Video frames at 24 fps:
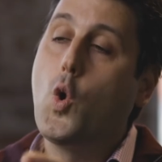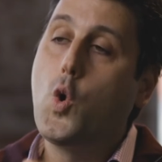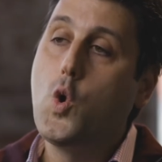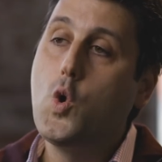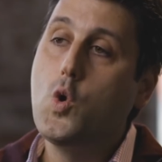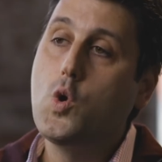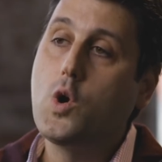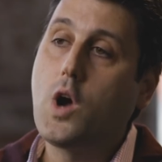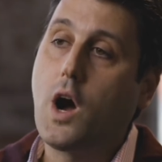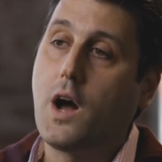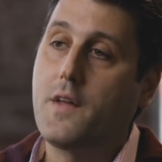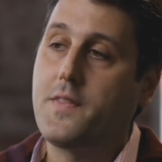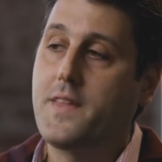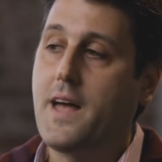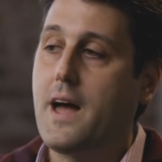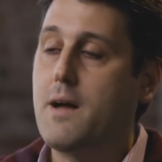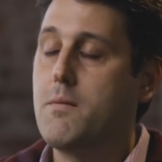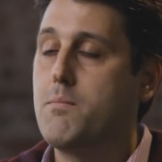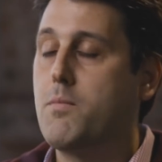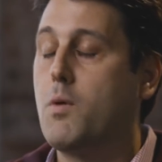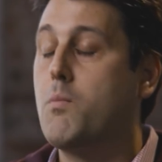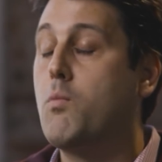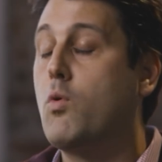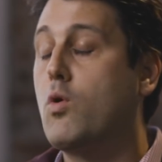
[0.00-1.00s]
who got
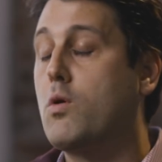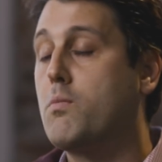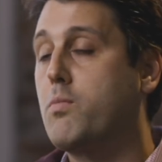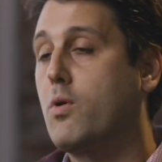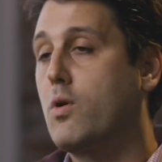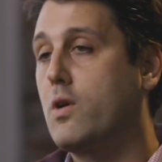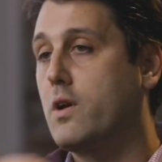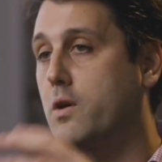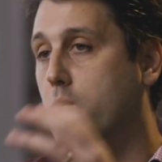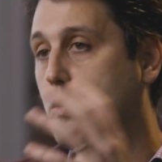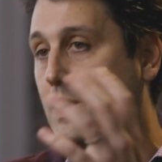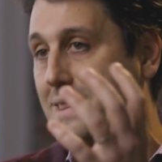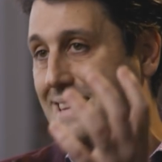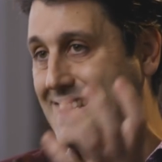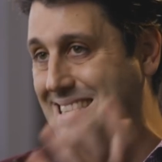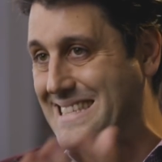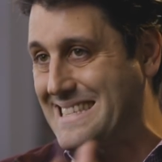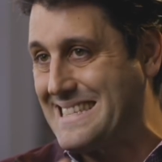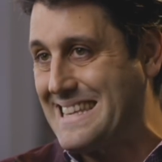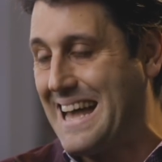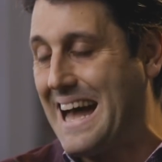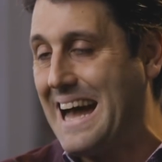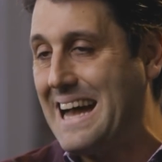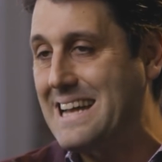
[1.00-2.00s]
that, but more importantly, what the
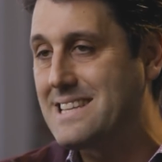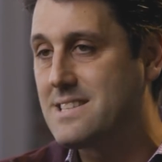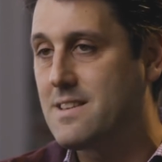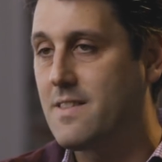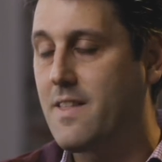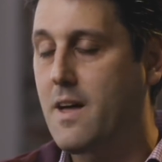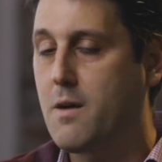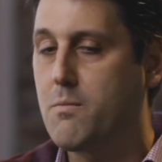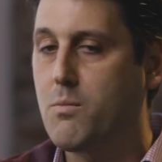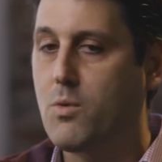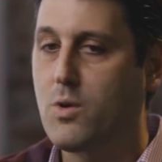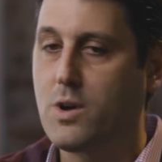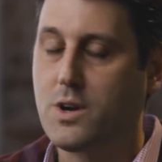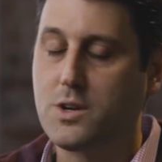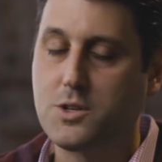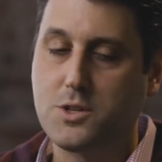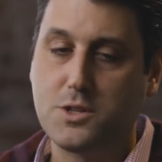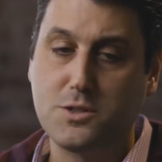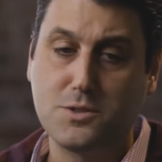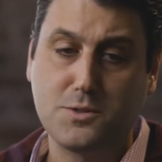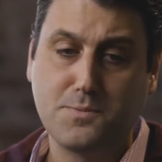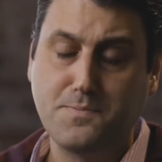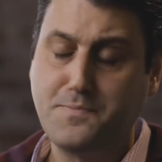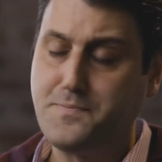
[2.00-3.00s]
size of that mortgage
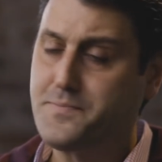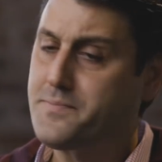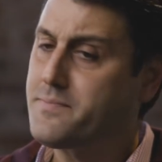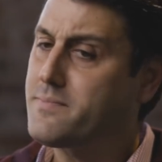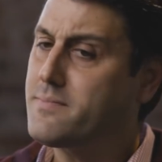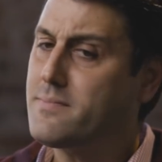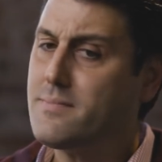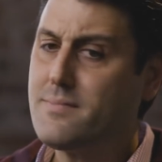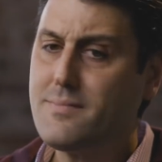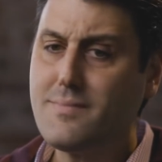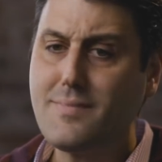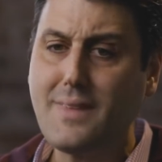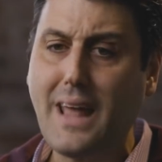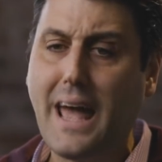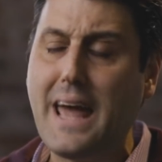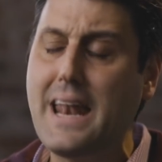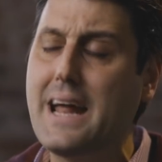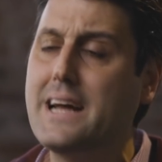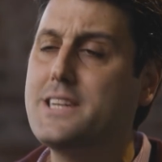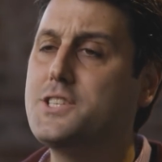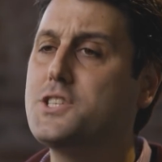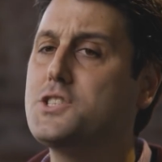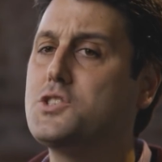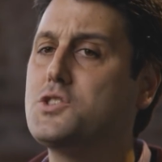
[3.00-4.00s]
is. And
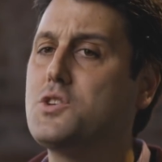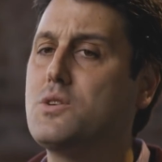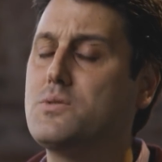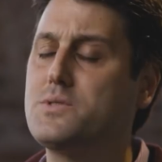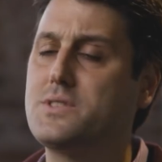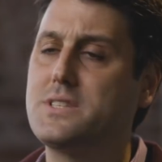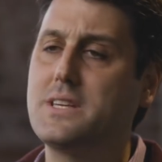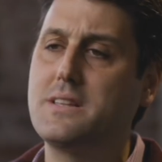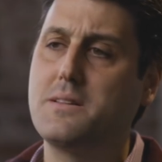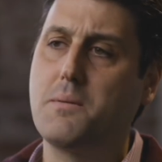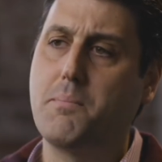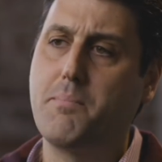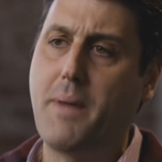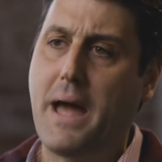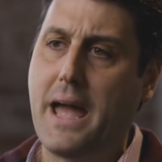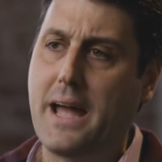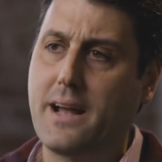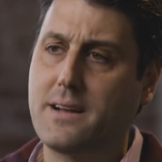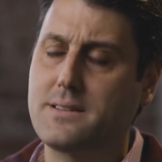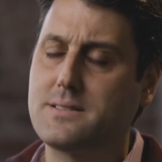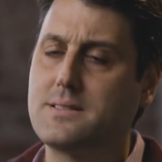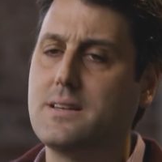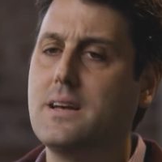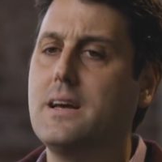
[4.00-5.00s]
I just don't see the
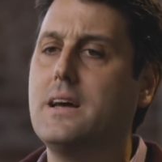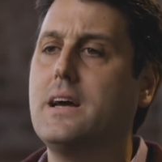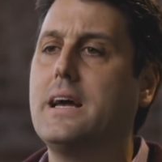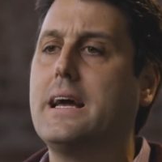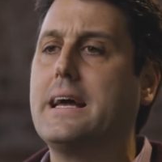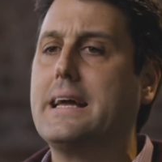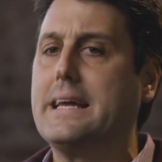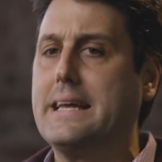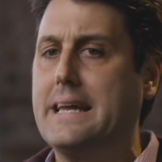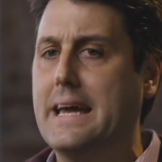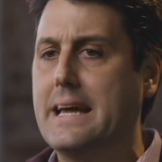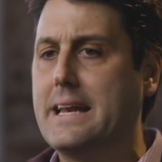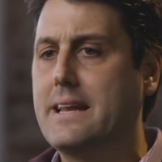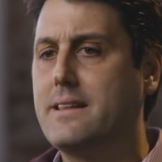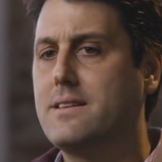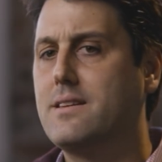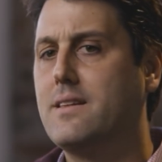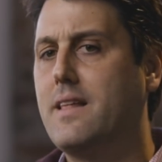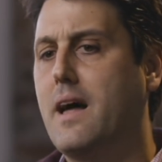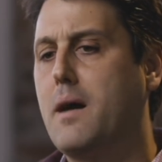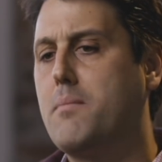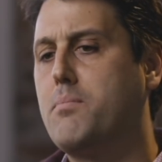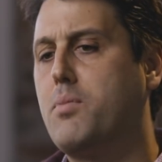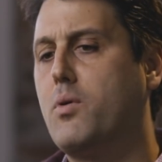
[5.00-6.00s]
banks getting
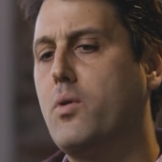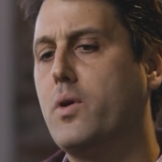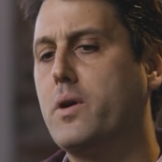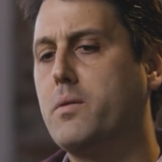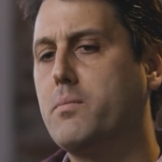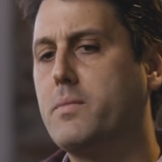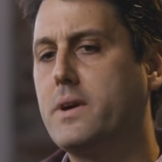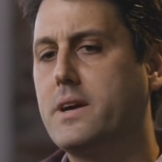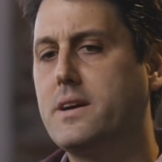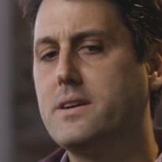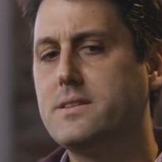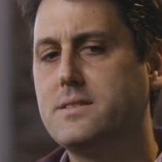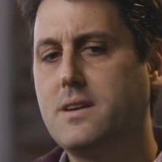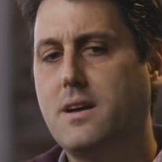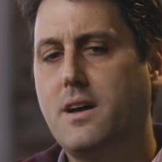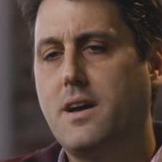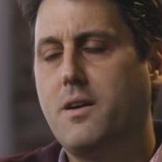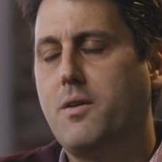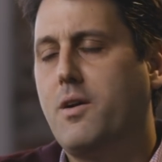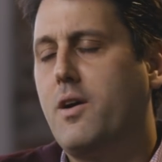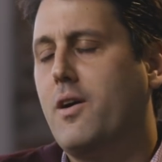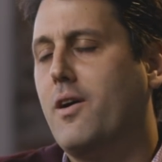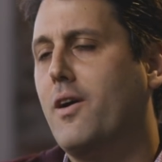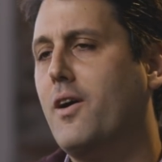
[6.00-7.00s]
to that point because,
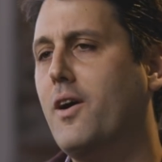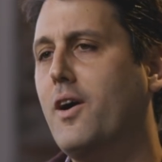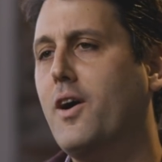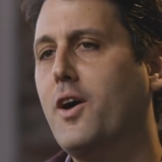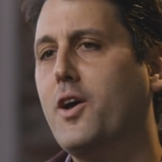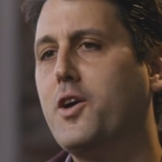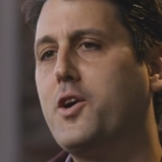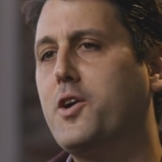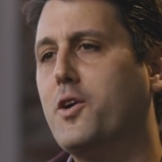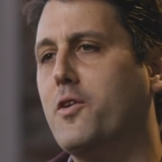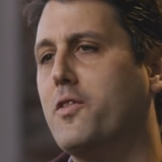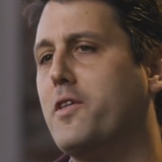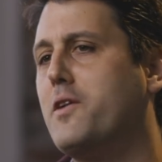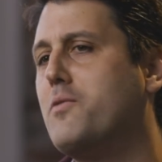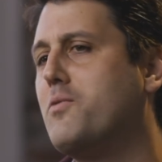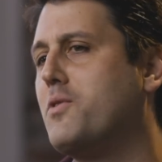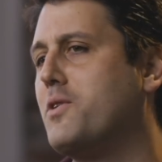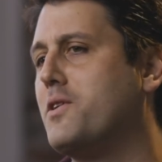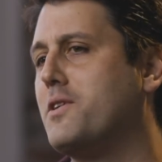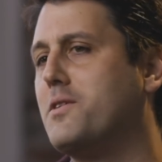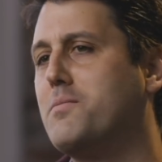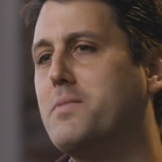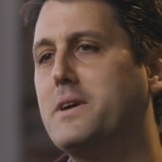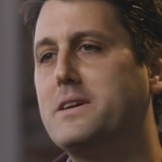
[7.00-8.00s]
you know, then
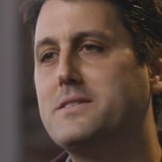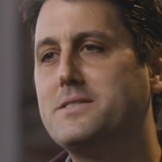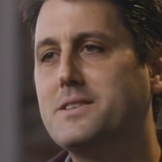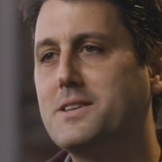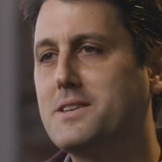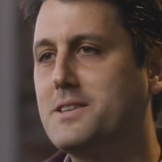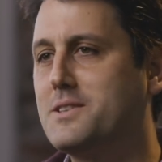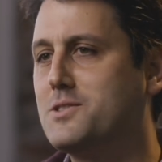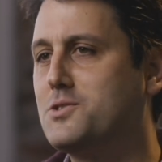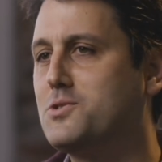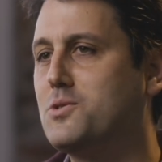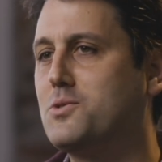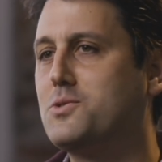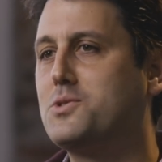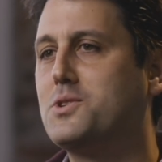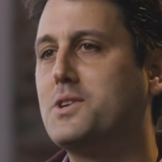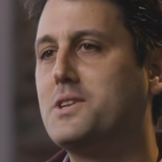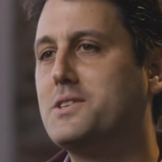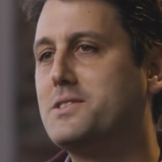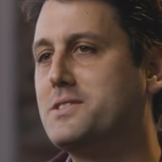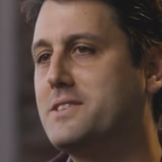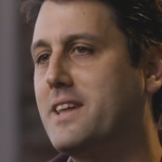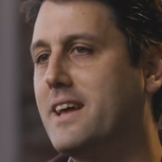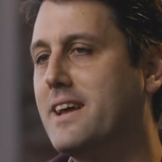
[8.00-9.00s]
we're in a basically
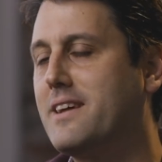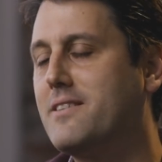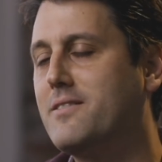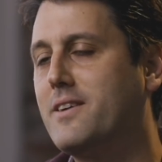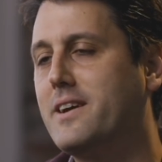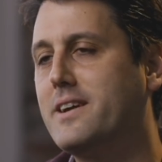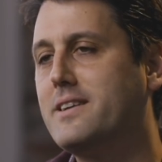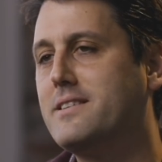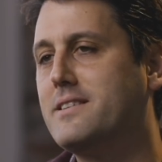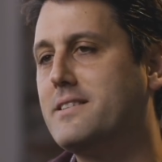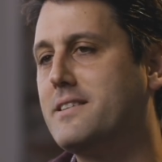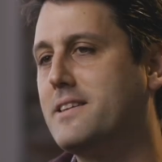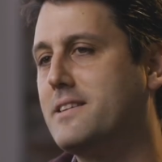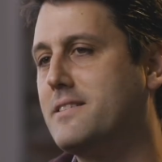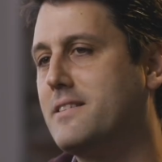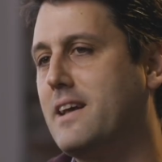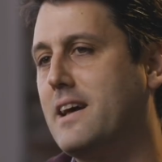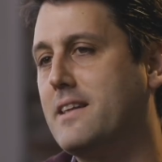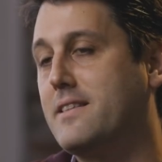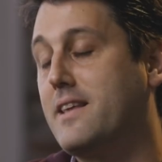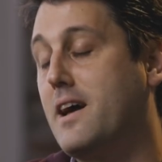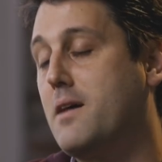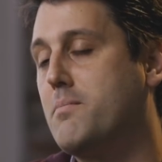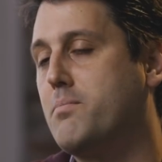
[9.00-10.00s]
socialist state, right? And then
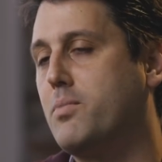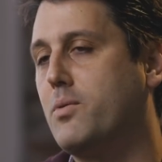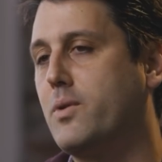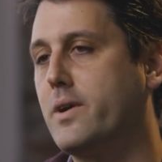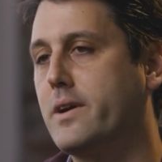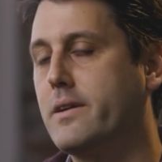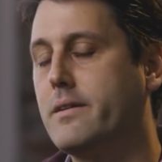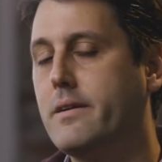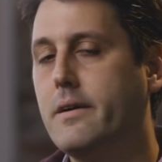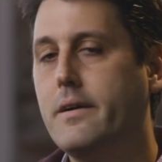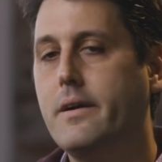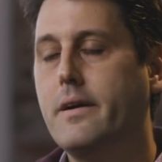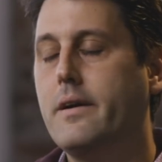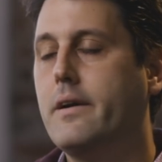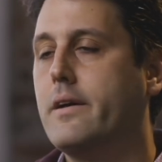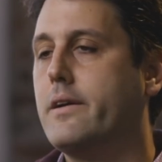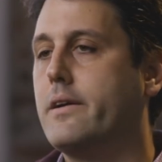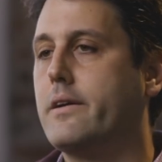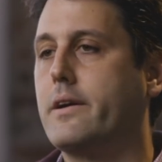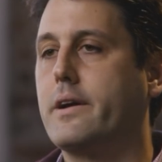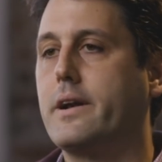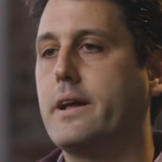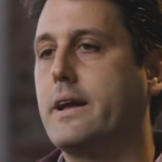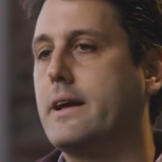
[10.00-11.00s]
at that point,
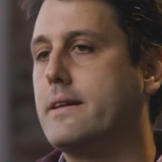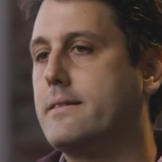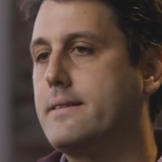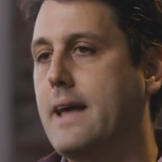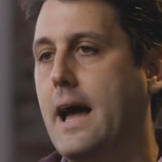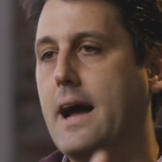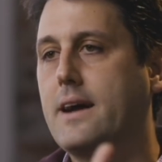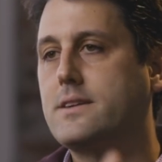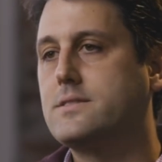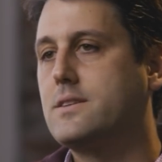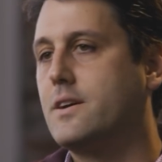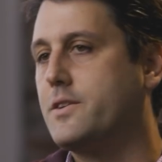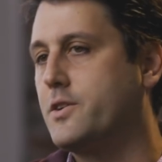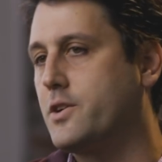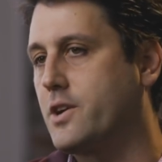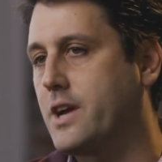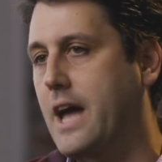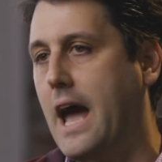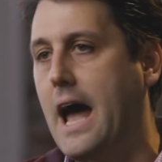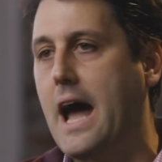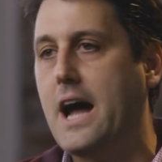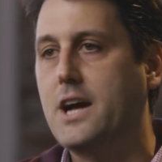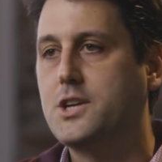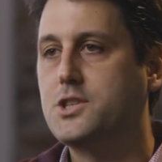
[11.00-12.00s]
you're going to get taxed on your
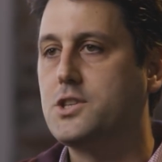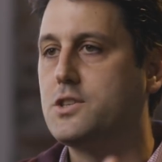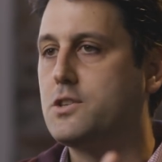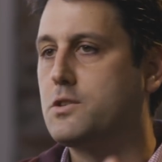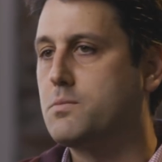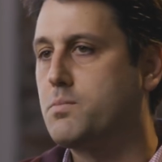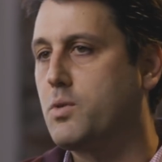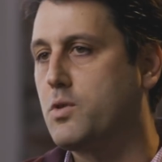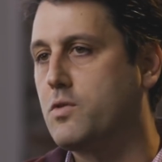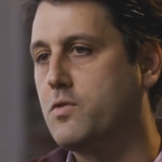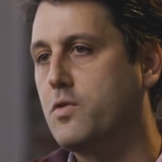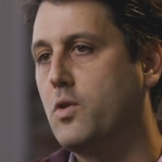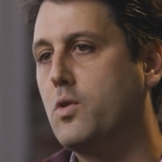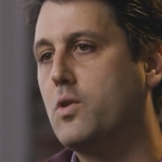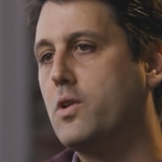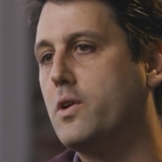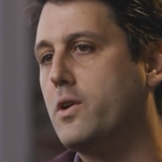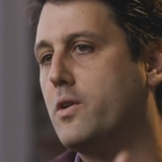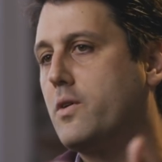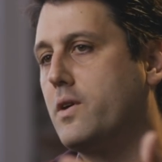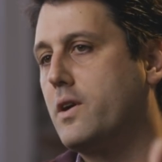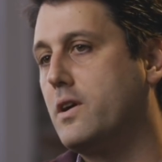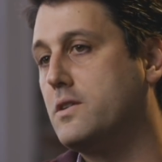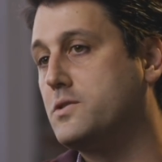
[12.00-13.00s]
cash and your
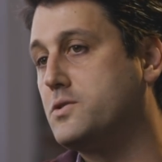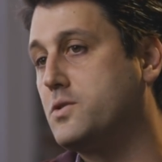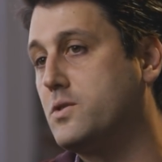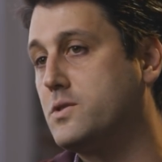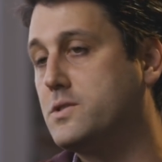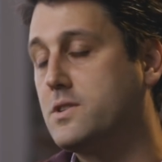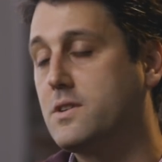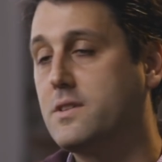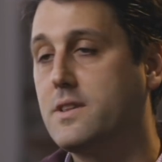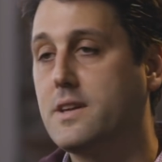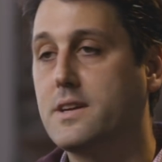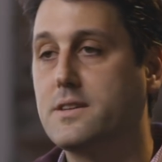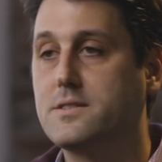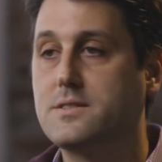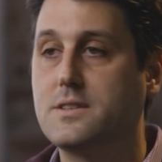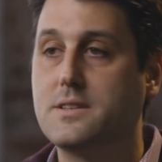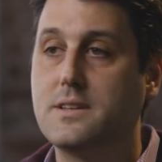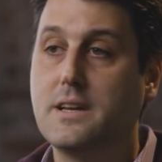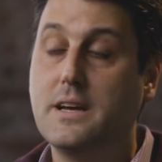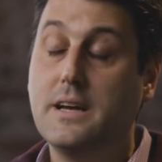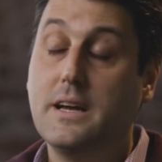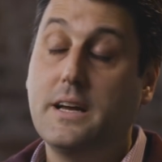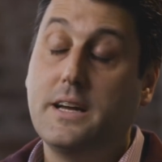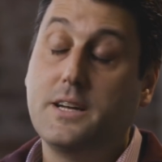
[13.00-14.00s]
portfolio and all sorts of things.
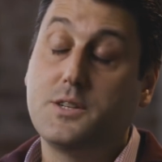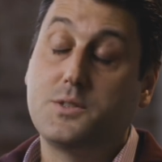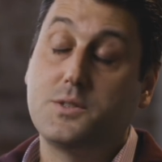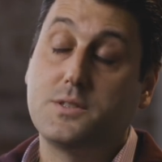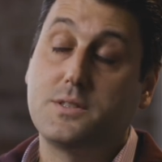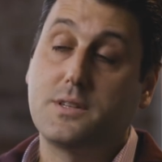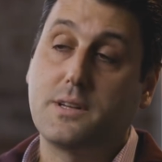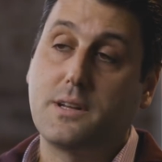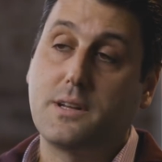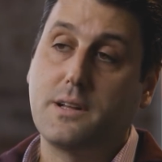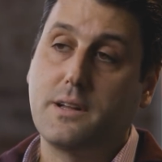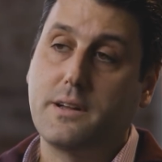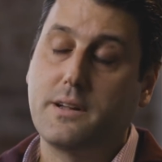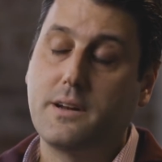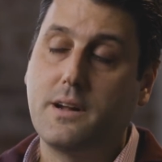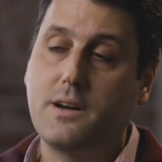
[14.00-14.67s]
And interestingly